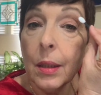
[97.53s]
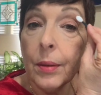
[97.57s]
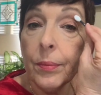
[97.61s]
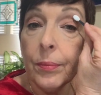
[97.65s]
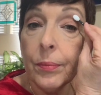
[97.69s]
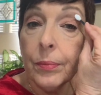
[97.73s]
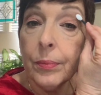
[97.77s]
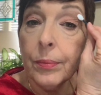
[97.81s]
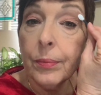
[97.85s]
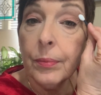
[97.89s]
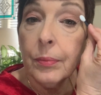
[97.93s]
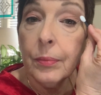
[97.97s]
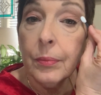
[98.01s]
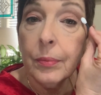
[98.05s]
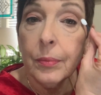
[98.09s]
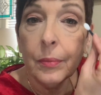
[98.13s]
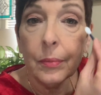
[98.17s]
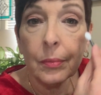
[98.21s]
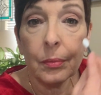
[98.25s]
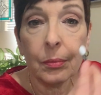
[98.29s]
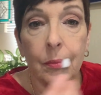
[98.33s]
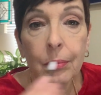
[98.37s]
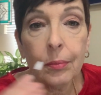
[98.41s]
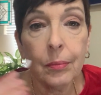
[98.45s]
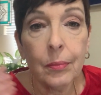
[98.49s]

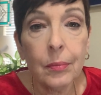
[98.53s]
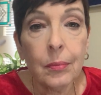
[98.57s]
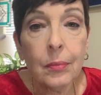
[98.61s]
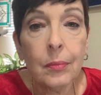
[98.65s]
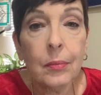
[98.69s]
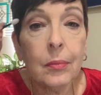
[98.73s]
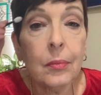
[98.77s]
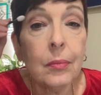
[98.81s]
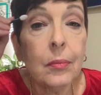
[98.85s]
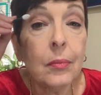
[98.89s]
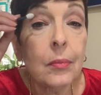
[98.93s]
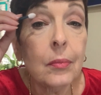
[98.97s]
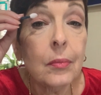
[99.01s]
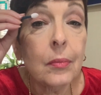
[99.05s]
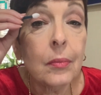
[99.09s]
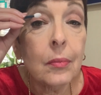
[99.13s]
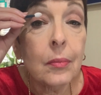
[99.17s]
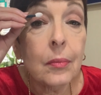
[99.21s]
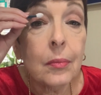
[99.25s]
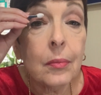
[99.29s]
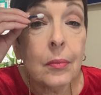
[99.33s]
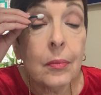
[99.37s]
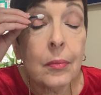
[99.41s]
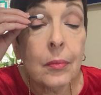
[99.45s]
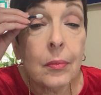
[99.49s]

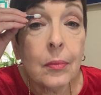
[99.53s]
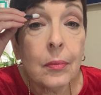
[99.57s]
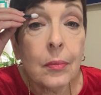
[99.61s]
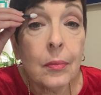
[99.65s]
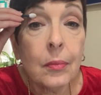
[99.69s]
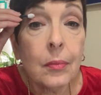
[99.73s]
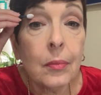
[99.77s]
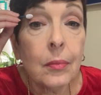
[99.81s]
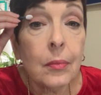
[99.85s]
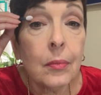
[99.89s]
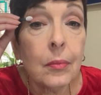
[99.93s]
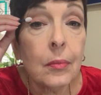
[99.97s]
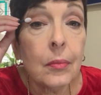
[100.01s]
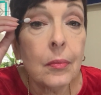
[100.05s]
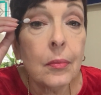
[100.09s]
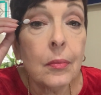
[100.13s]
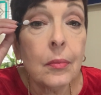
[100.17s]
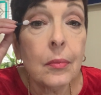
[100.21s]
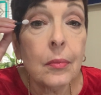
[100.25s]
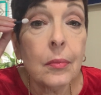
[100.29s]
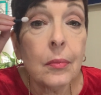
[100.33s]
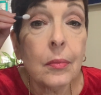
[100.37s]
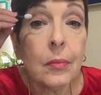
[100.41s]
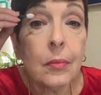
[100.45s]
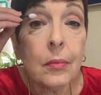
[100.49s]

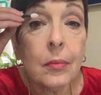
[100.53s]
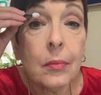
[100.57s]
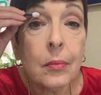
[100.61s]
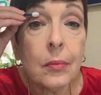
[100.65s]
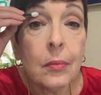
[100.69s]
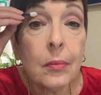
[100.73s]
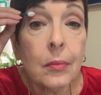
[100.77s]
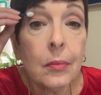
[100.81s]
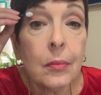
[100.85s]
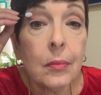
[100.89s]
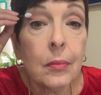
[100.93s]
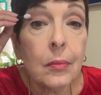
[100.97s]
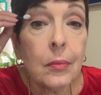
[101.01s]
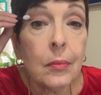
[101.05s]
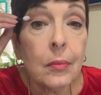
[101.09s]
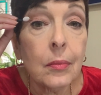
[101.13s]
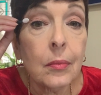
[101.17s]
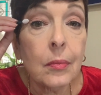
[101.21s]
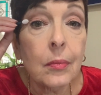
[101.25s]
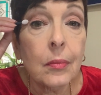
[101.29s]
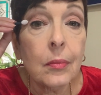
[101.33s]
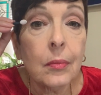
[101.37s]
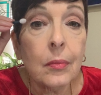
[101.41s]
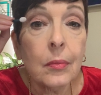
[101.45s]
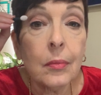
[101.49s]

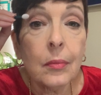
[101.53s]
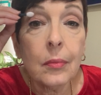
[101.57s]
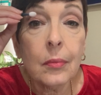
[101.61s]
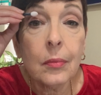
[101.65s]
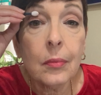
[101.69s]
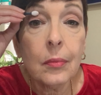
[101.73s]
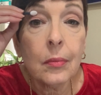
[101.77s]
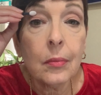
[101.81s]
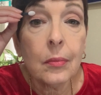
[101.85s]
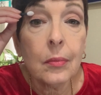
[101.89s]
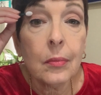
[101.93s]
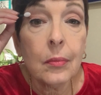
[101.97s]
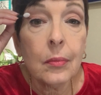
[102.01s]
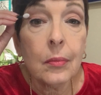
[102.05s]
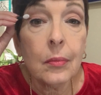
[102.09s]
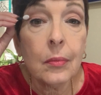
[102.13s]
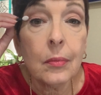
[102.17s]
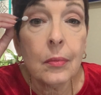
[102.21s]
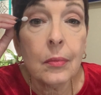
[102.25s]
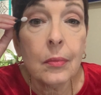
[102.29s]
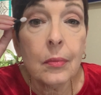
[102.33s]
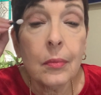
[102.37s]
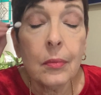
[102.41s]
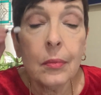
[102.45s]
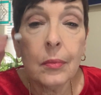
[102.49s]

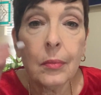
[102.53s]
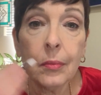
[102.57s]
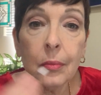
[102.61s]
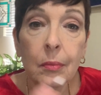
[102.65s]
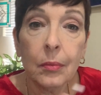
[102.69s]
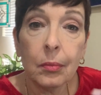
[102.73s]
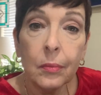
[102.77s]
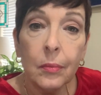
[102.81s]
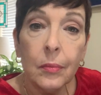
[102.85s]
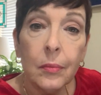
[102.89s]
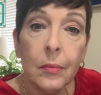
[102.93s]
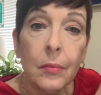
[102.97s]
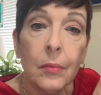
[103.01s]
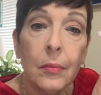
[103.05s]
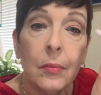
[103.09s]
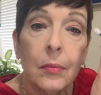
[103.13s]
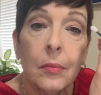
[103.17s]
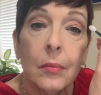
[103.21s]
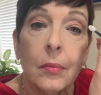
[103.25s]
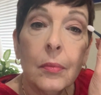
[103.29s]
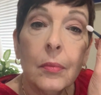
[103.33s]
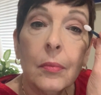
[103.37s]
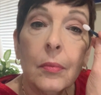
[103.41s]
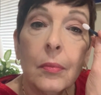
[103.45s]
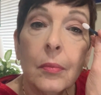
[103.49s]

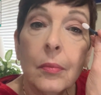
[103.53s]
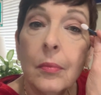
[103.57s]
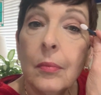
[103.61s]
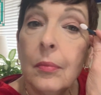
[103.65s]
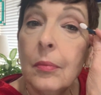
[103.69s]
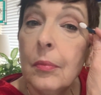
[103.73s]
(no one is talking)